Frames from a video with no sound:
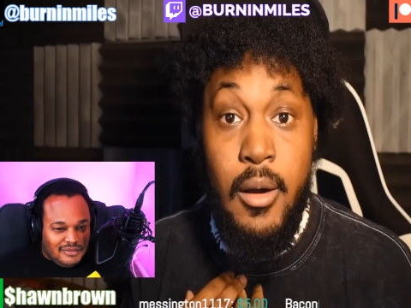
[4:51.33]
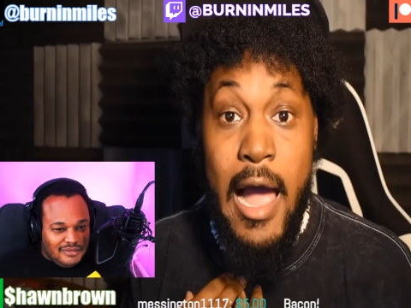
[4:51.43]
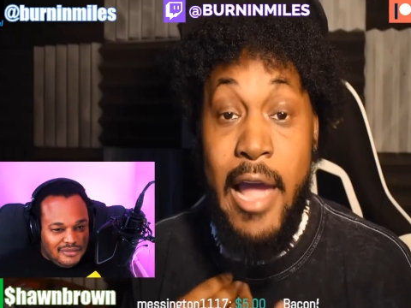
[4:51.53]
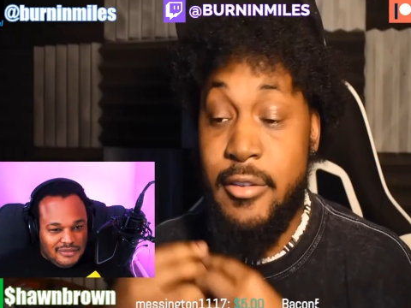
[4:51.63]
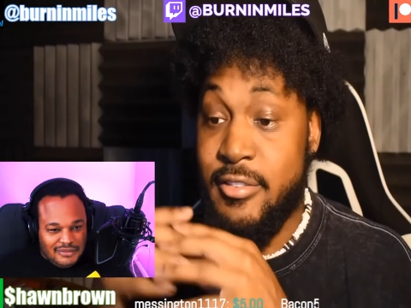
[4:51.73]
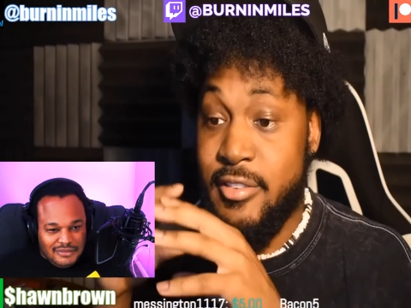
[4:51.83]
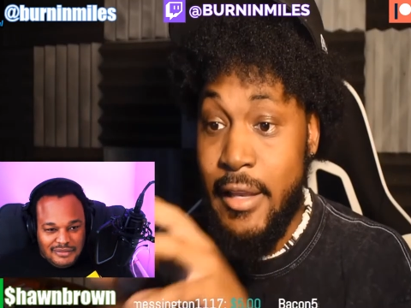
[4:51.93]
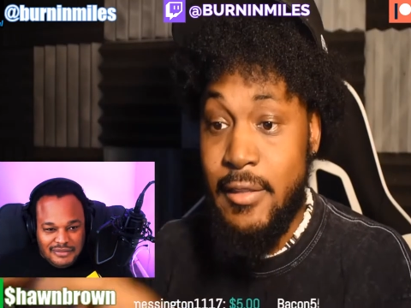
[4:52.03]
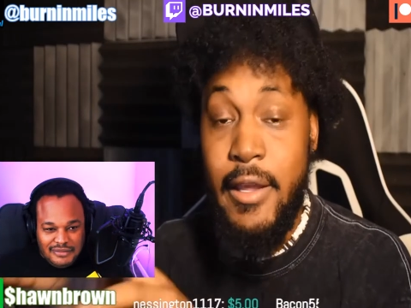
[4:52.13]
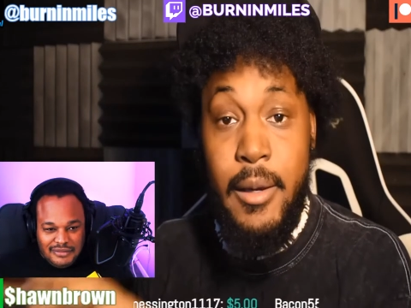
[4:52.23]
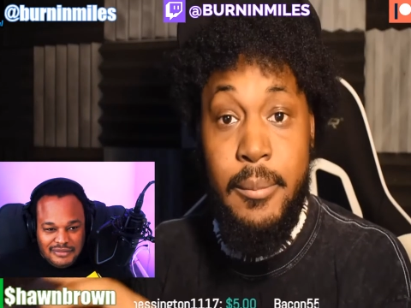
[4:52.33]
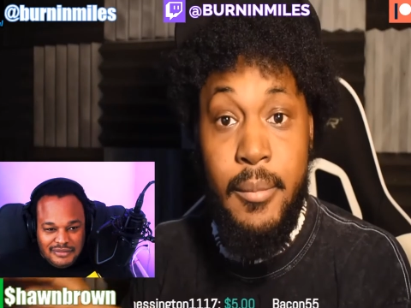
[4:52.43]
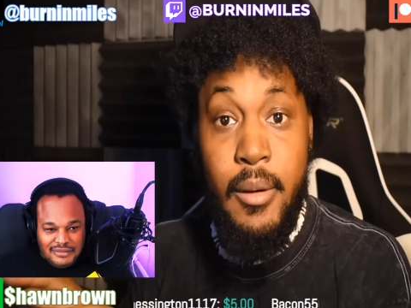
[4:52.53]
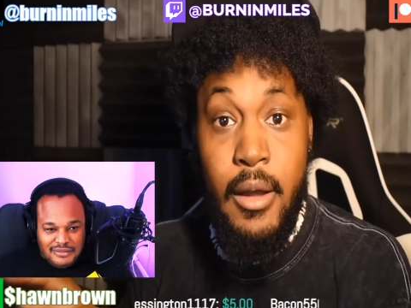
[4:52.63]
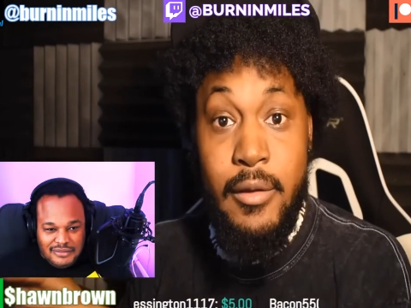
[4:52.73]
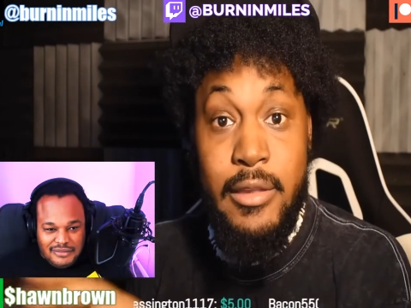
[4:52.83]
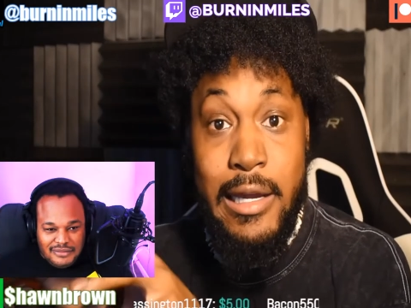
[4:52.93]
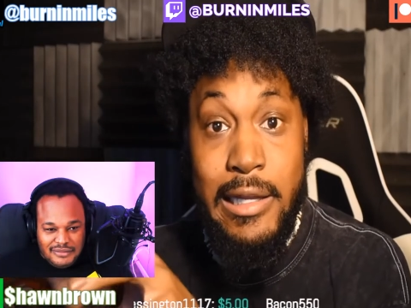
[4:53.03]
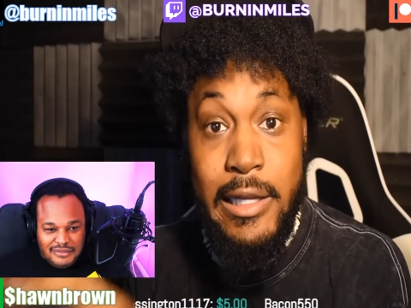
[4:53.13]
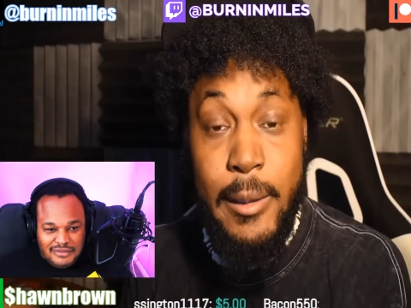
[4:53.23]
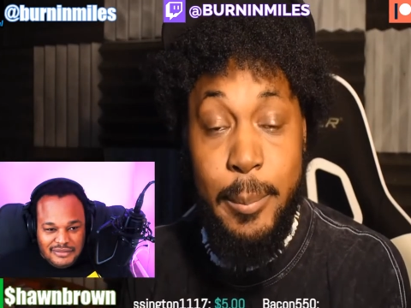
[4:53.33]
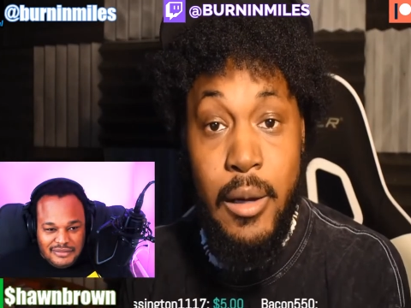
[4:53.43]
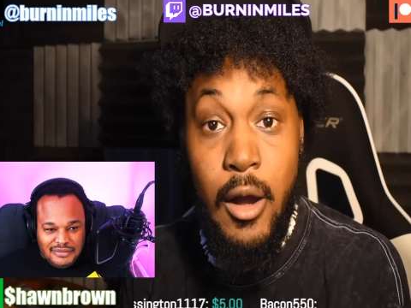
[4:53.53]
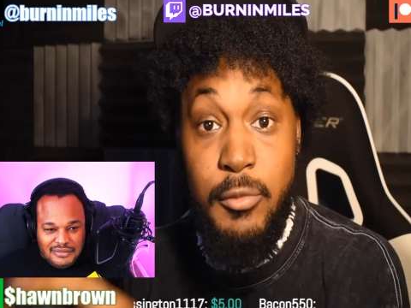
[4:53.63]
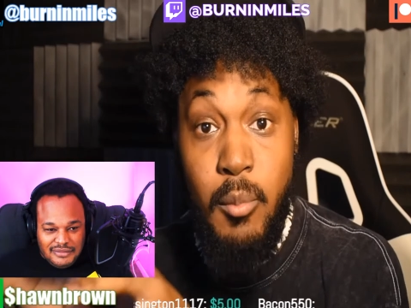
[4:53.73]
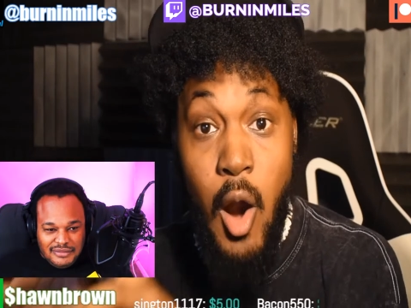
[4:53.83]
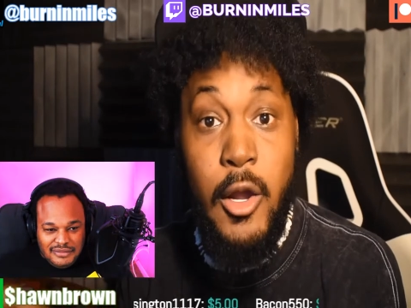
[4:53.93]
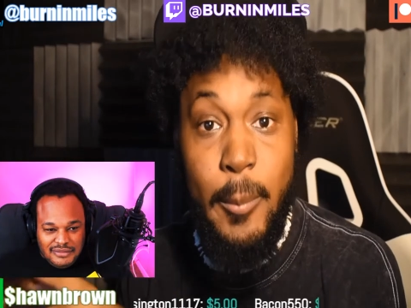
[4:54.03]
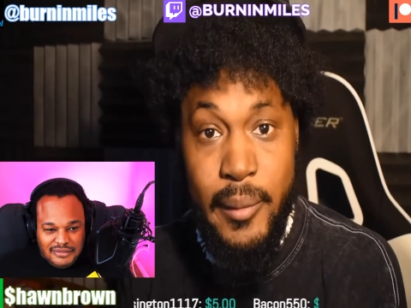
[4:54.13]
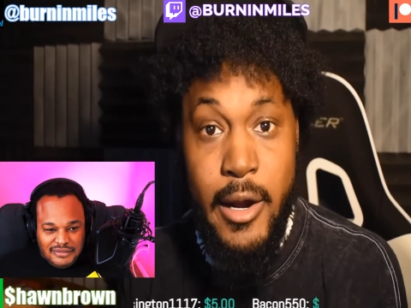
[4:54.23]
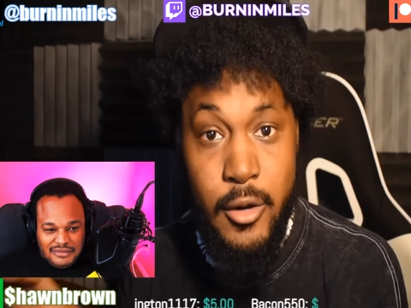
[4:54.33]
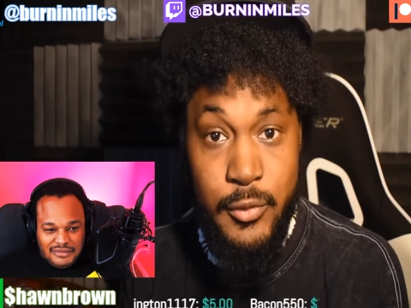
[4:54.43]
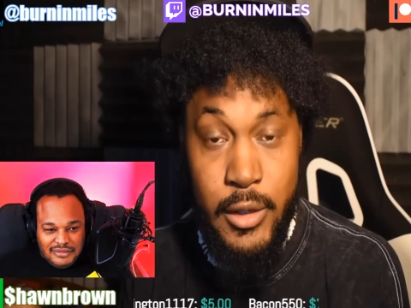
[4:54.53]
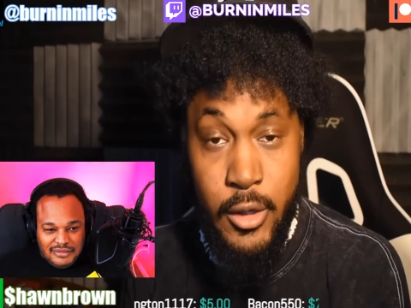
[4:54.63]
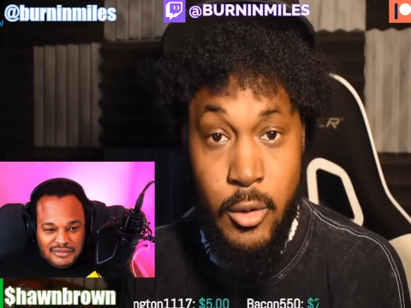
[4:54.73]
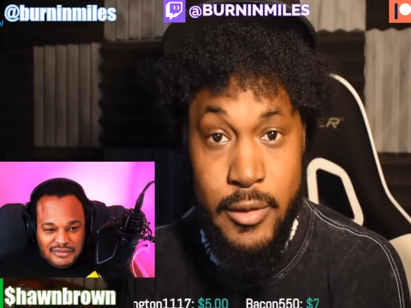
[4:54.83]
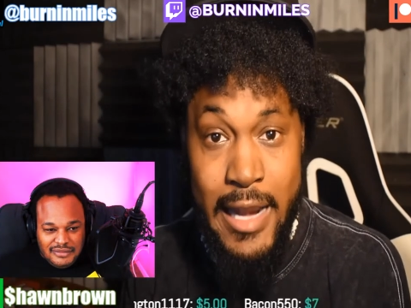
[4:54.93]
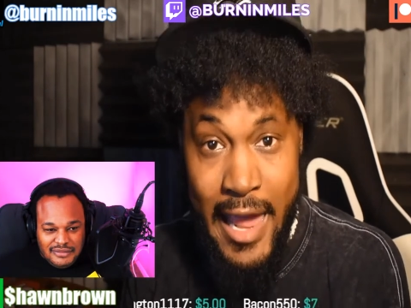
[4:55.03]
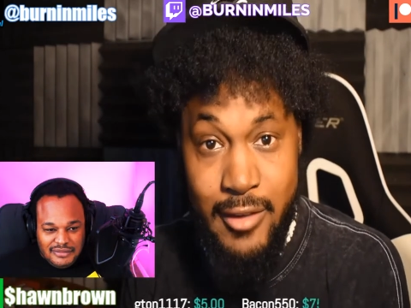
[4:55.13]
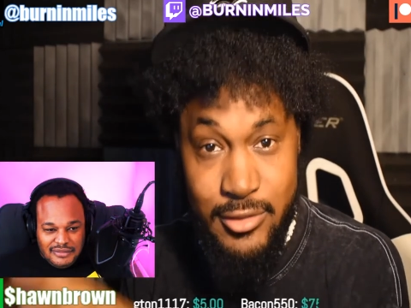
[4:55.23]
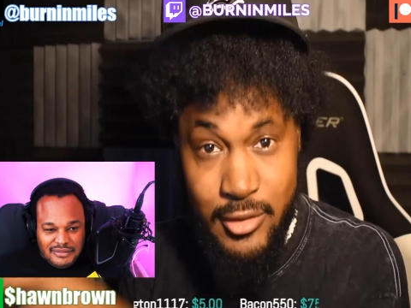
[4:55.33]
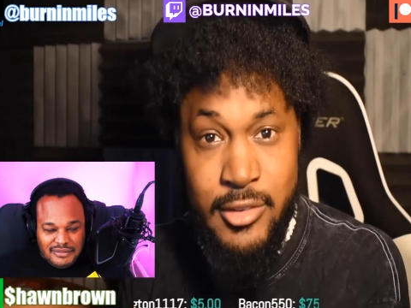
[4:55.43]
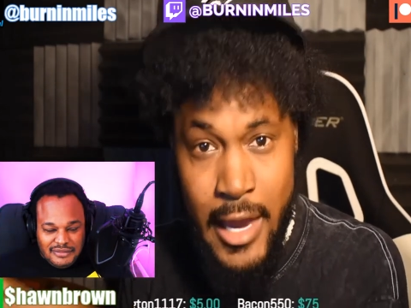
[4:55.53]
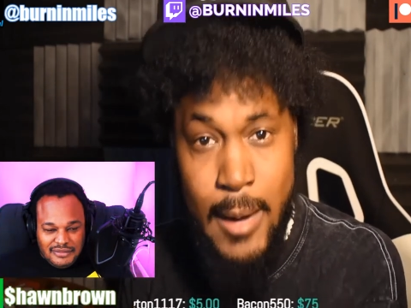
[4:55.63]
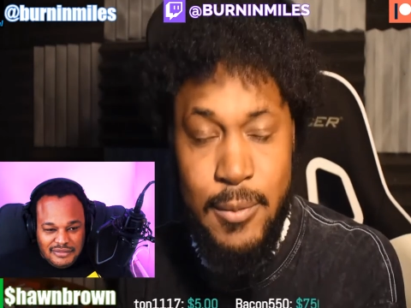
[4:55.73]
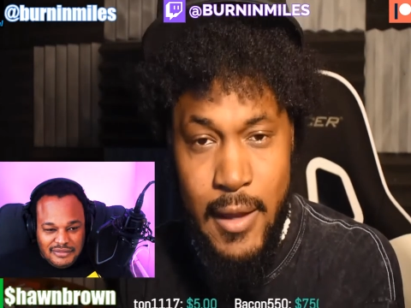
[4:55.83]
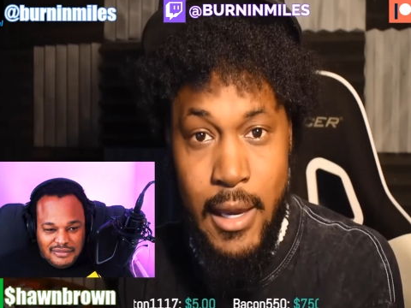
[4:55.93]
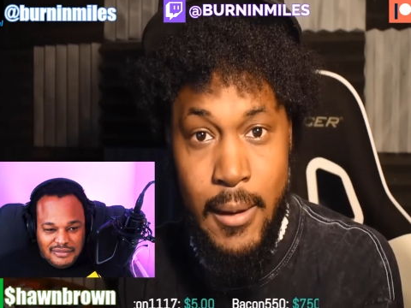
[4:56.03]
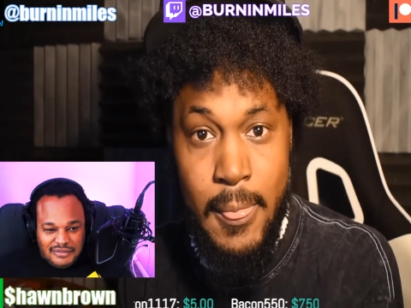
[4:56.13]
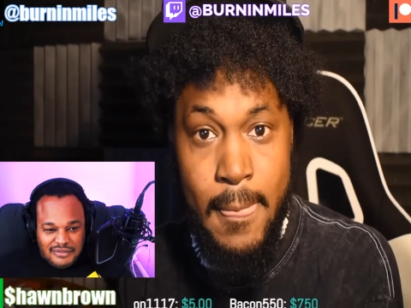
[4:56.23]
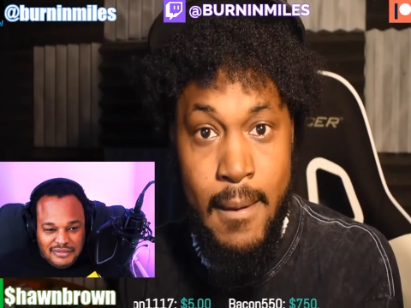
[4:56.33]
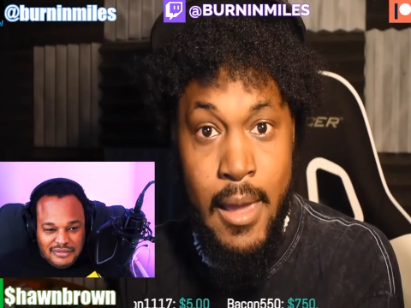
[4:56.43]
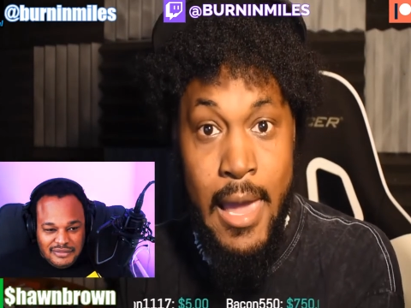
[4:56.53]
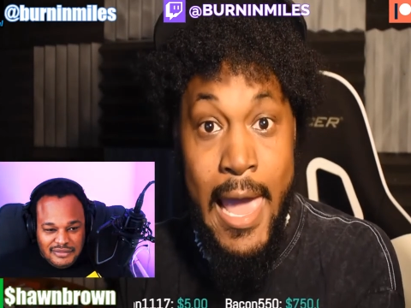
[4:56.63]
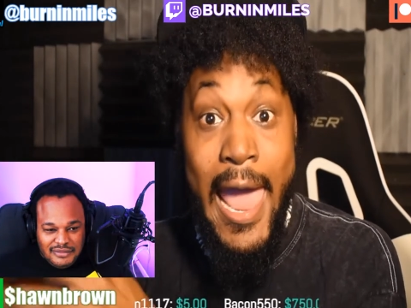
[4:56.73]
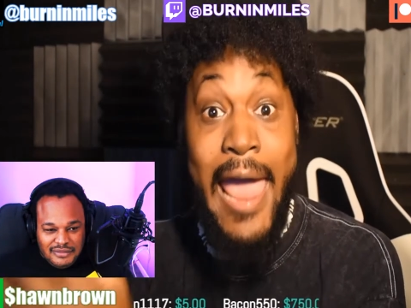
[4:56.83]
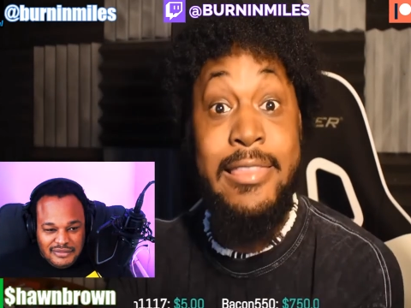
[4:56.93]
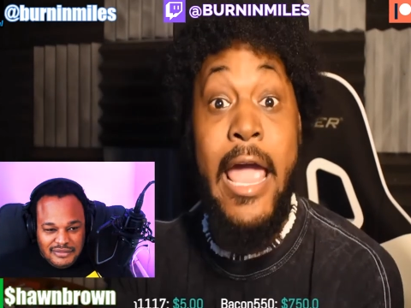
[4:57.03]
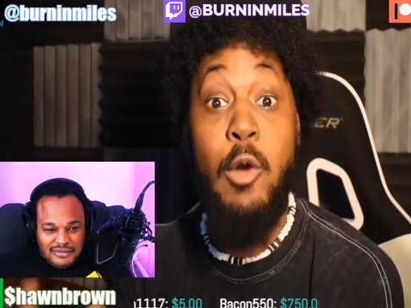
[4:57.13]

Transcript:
Speaker 1: I sent them the clip of Markiplier's video that has the same thing, and they